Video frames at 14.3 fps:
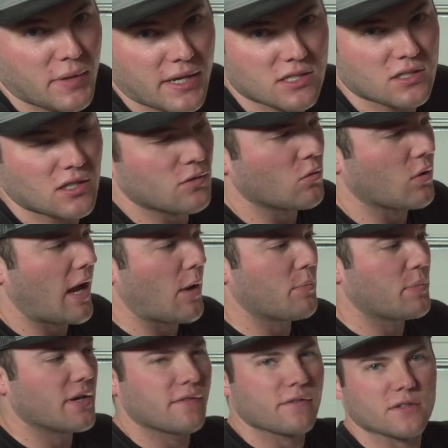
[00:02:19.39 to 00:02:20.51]
based on how
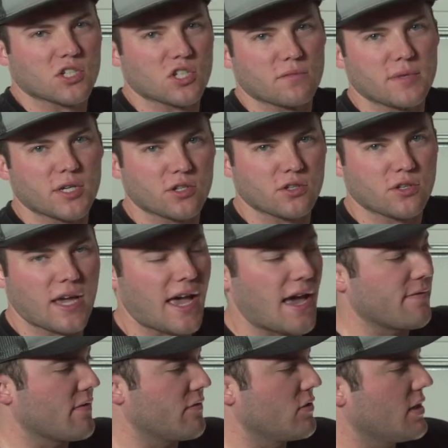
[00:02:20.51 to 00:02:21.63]
big of a shimmer you
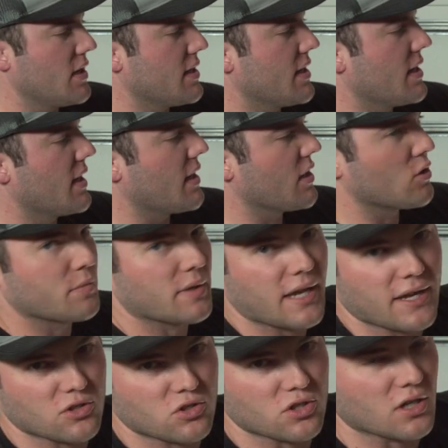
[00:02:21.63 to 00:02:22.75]
have, if you need to get a little bit
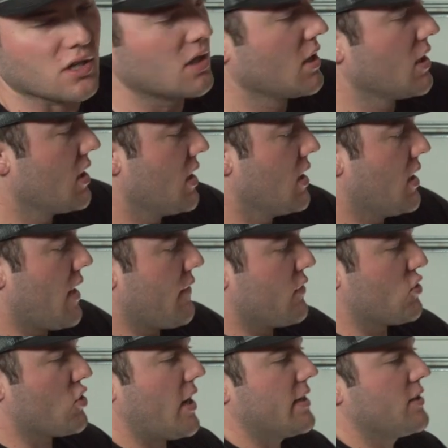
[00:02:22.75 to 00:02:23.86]
extra. If
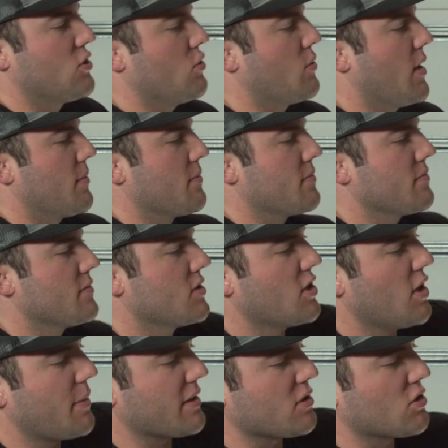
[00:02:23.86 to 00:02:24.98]
you're trying to,
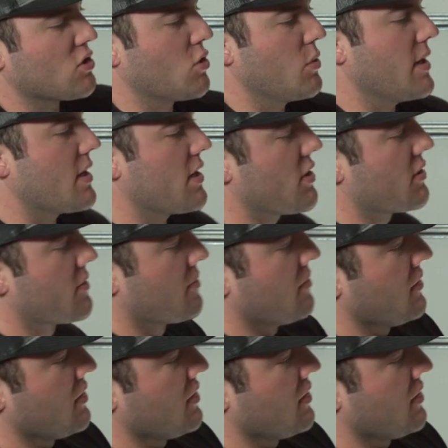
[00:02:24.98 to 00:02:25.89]
sorry about the squeak here.